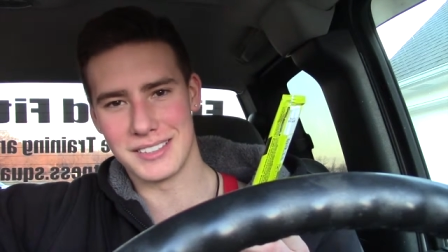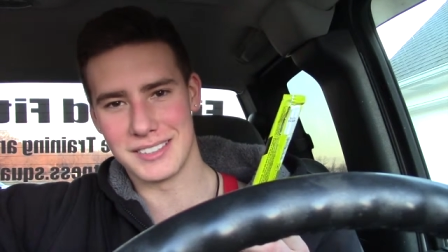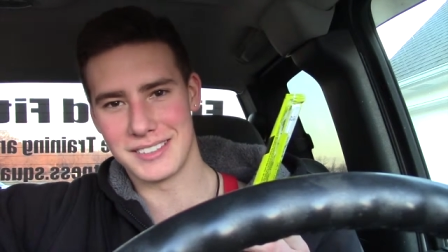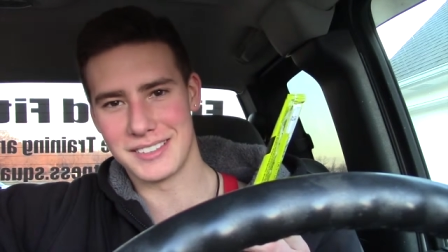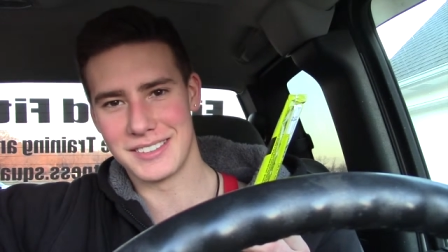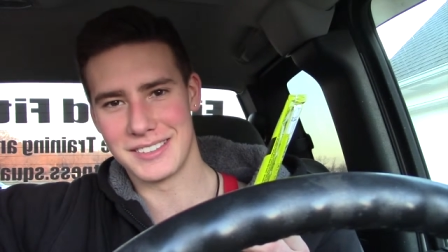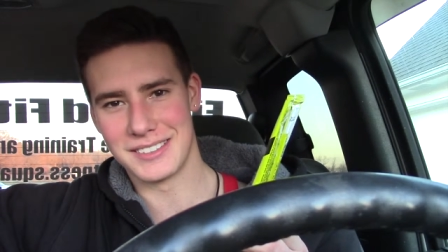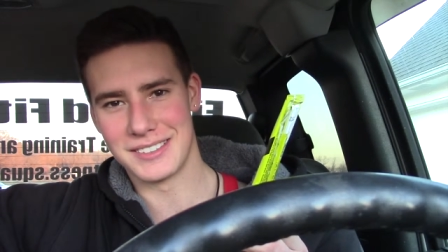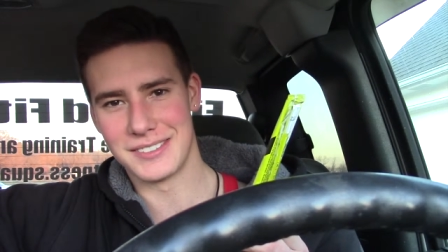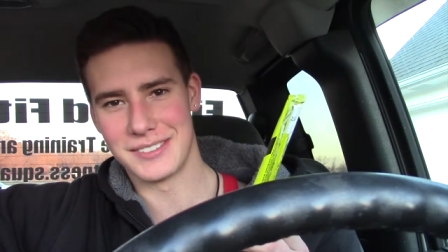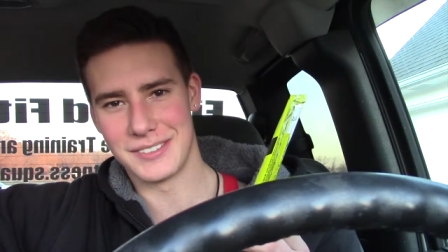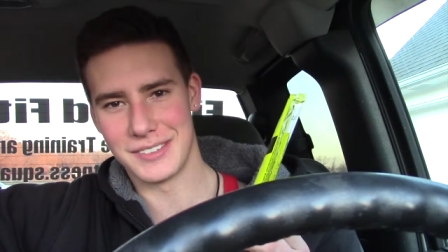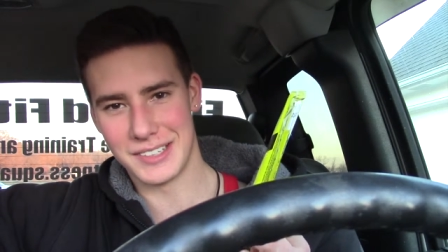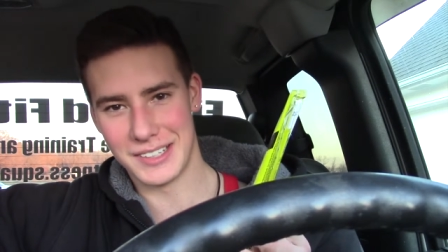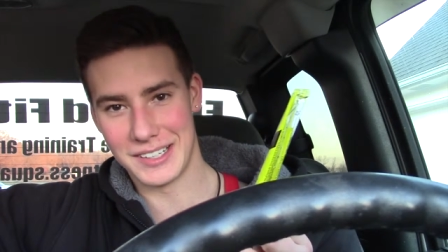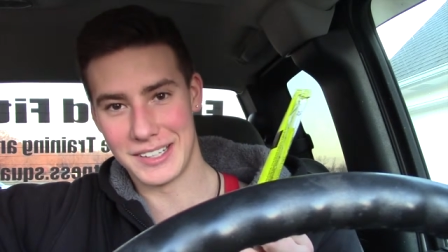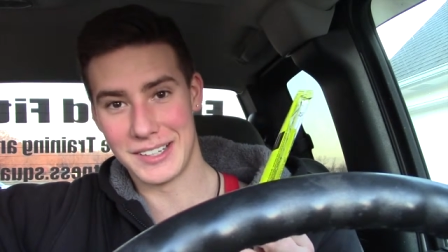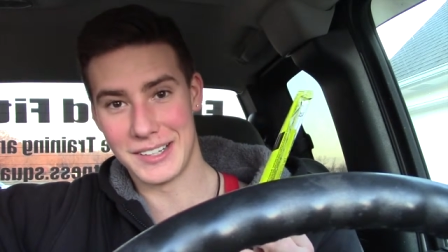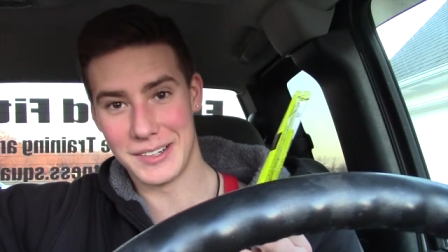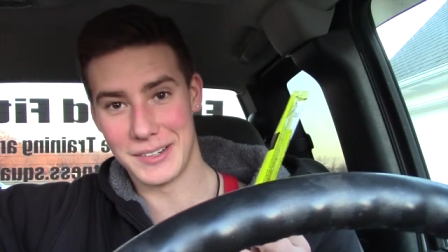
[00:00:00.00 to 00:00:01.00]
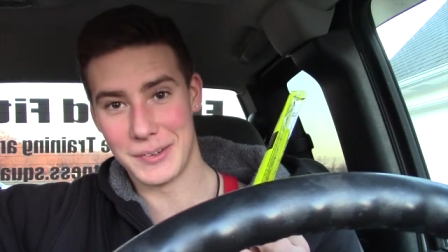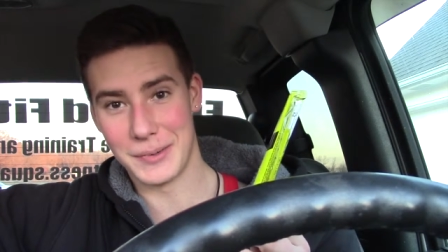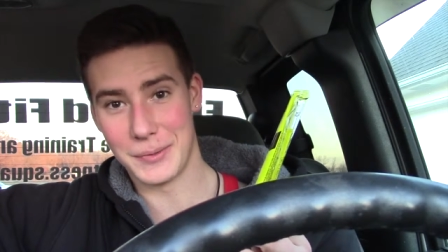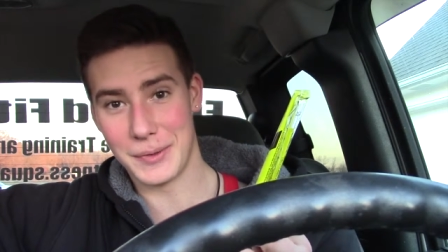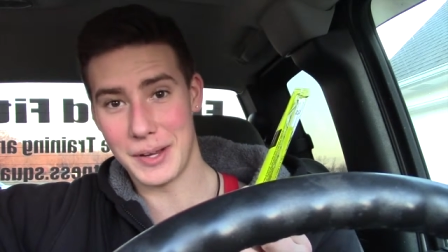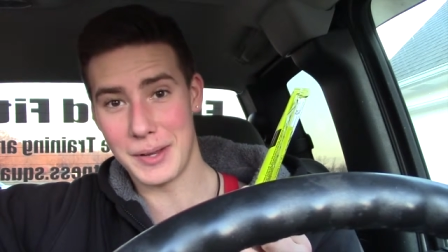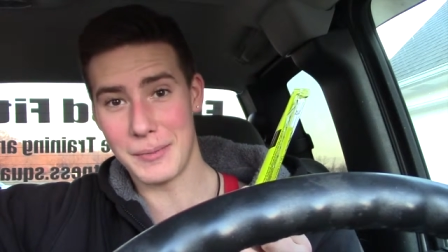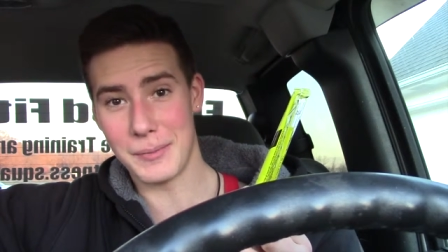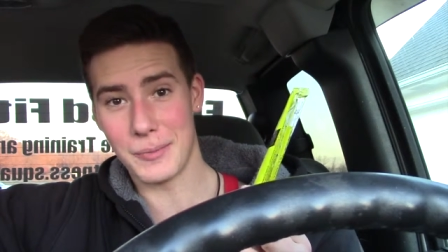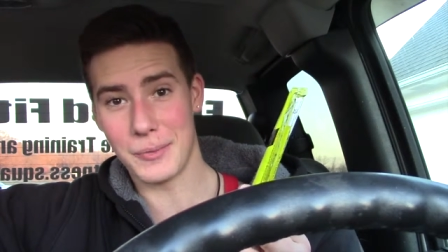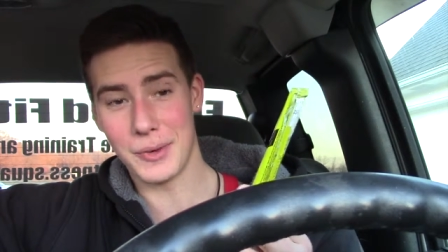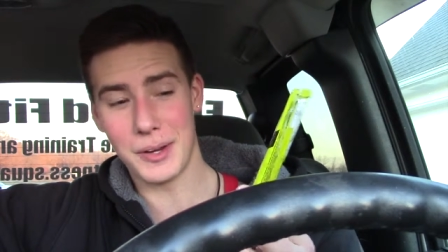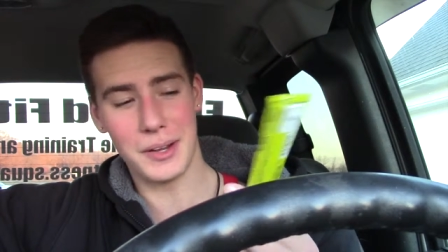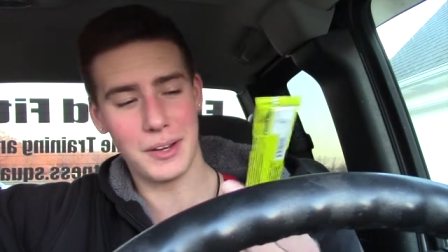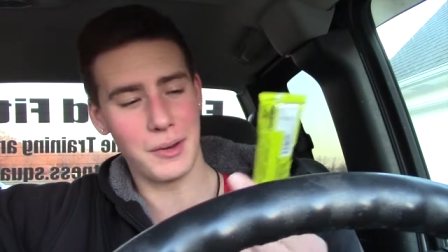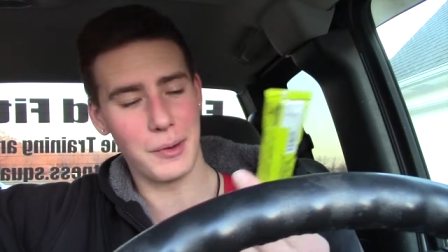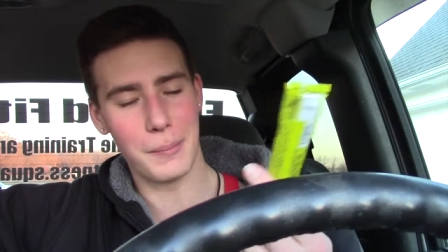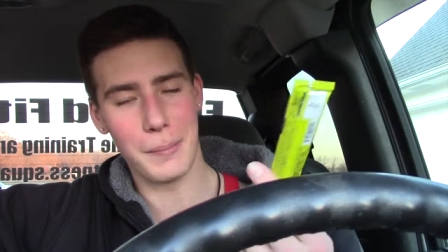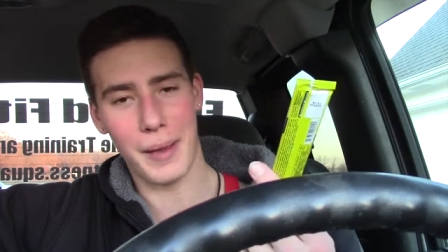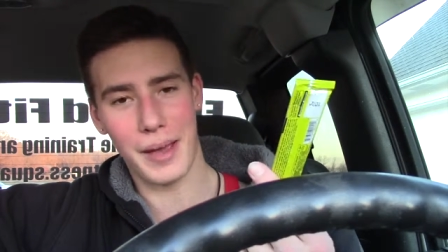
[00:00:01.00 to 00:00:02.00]
Like, really? We ain't, we ain't
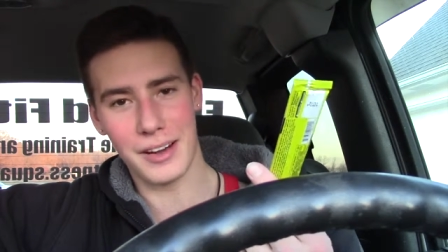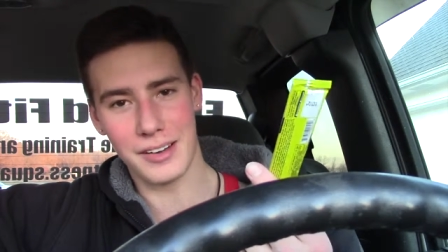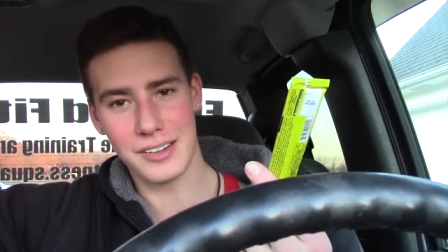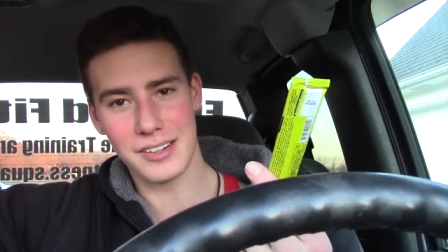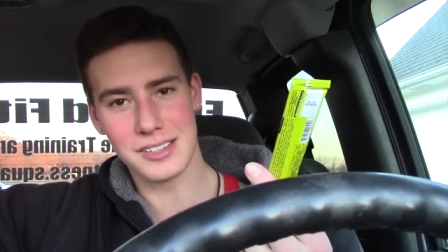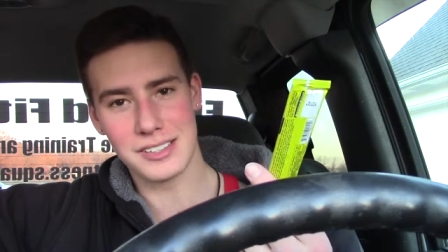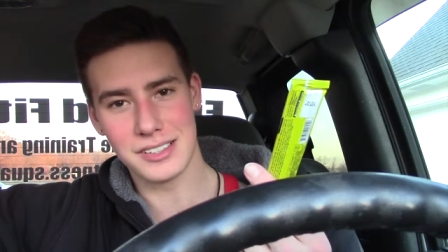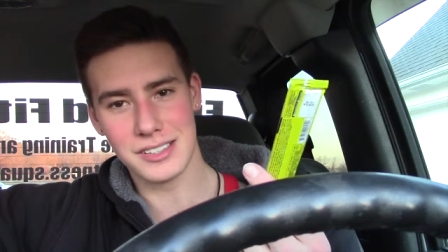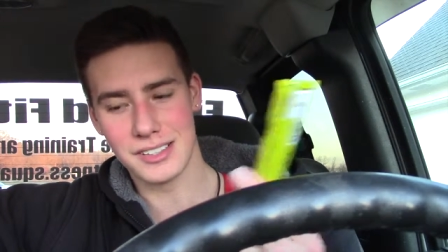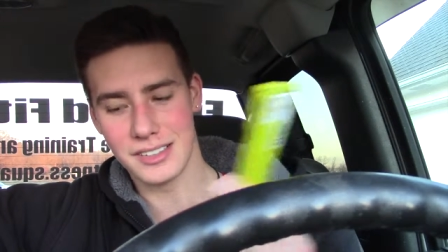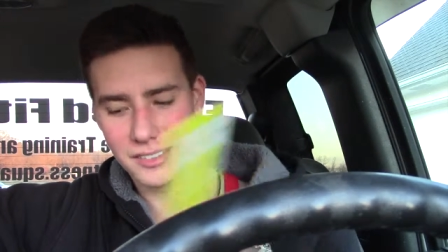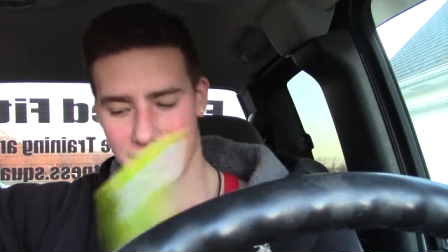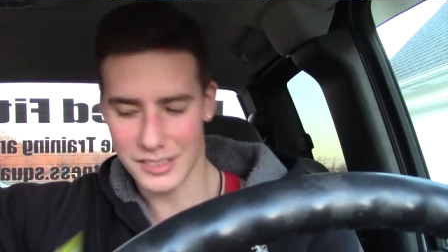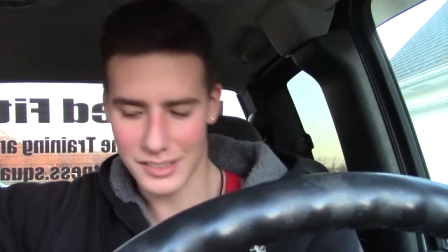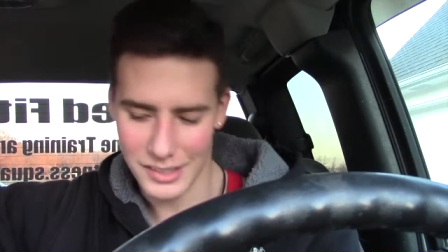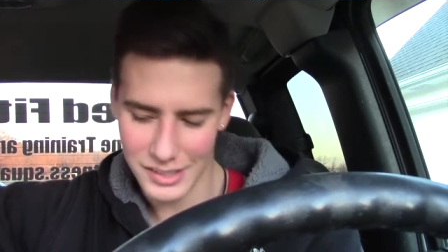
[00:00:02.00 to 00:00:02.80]
no batteries in here.